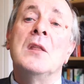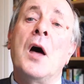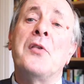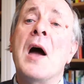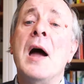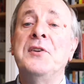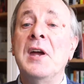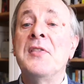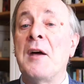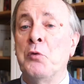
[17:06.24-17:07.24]
Now, the
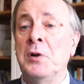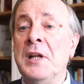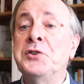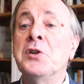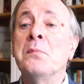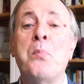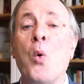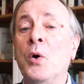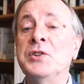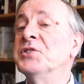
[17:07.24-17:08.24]
idea that religion
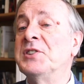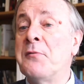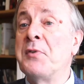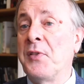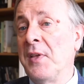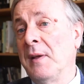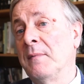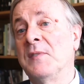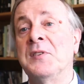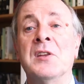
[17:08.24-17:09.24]
poisons
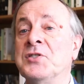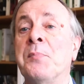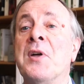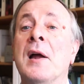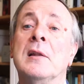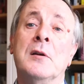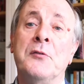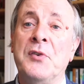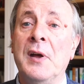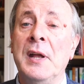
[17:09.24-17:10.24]
everything, the subtitle
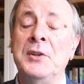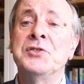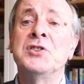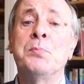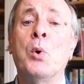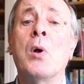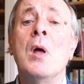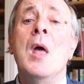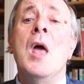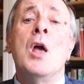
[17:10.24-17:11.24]
of uh, Hitchens' book,
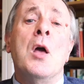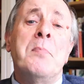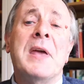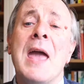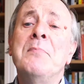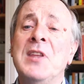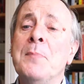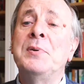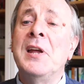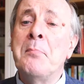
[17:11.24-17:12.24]
became
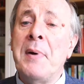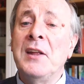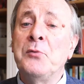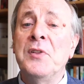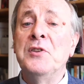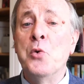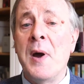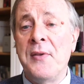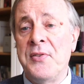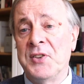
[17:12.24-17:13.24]
deeply embedded in New
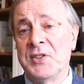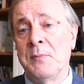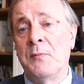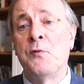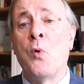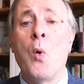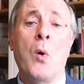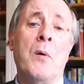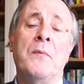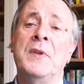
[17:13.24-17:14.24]
Atheism.
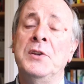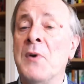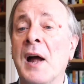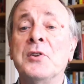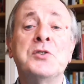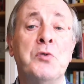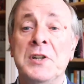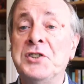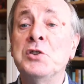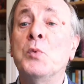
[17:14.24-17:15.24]
For these writers,
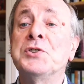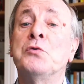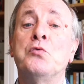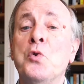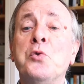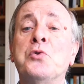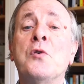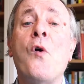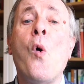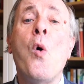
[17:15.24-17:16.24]
religion was the root
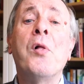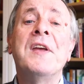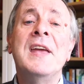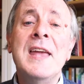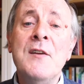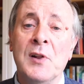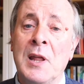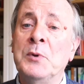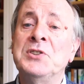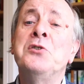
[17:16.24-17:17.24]
of all evil.
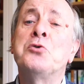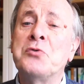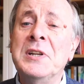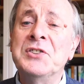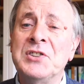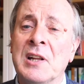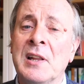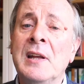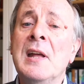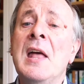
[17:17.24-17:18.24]
It was
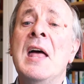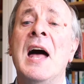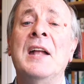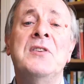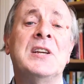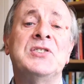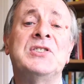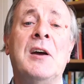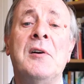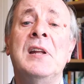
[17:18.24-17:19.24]
intrinsically and
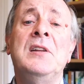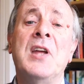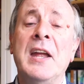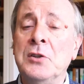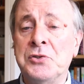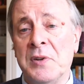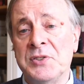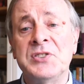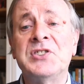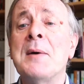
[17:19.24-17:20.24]
necessarily
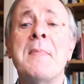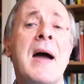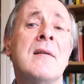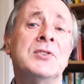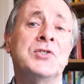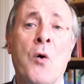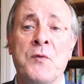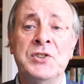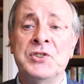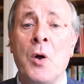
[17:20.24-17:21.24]
dangerous. And Sam Harris
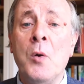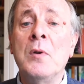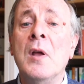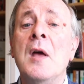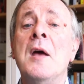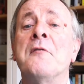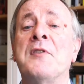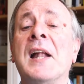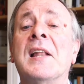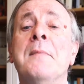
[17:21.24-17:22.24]
offers his own,
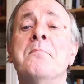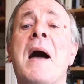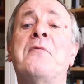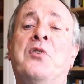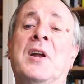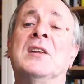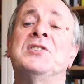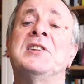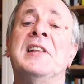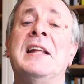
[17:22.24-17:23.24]
frankly maverick and
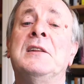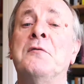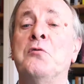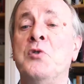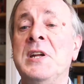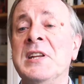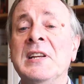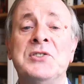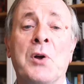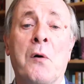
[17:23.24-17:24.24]
selective
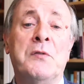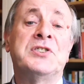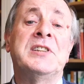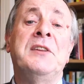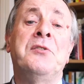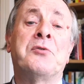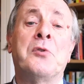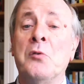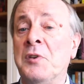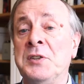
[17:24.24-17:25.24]
readings of
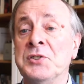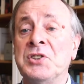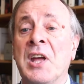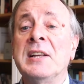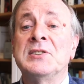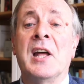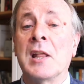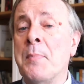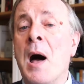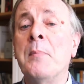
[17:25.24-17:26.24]
central religious texts like
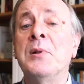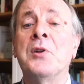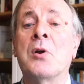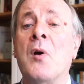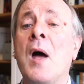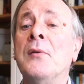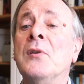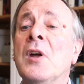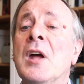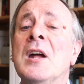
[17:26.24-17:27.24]
the Bible and the
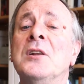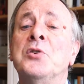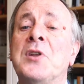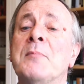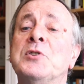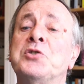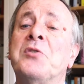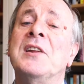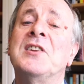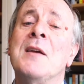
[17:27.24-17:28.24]
Quran to
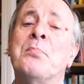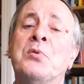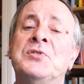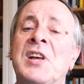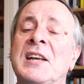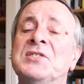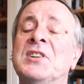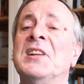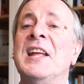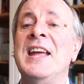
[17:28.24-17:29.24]
demonstrate they possess
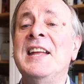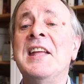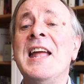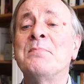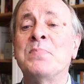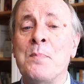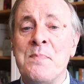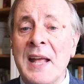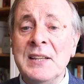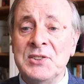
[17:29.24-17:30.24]
an innate
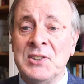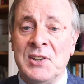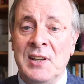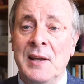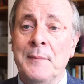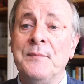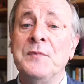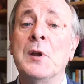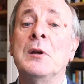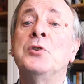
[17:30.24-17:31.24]
propensity
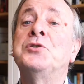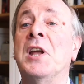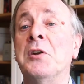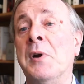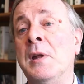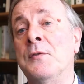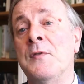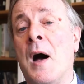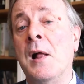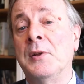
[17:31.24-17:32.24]
to generate
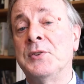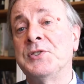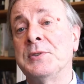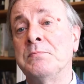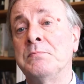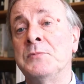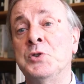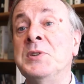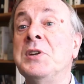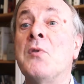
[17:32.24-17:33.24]
violence.
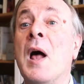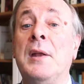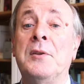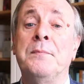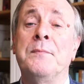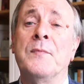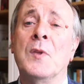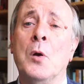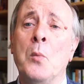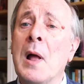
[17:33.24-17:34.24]
So is he right?
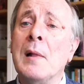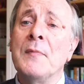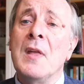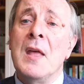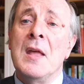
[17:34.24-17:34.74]
Well,